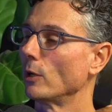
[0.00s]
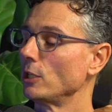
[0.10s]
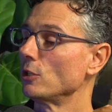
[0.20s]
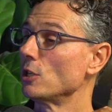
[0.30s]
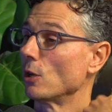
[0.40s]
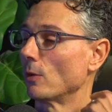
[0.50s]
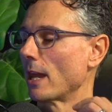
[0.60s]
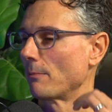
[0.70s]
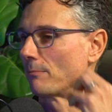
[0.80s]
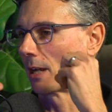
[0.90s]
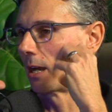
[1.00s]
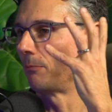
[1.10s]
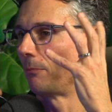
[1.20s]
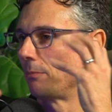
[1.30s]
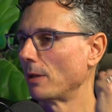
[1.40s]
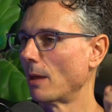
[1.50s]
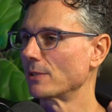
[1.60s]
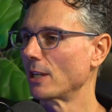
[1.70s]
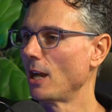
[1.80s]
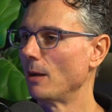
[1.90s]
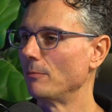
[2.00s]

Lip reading: Well, you do, and that kind of plumps it up.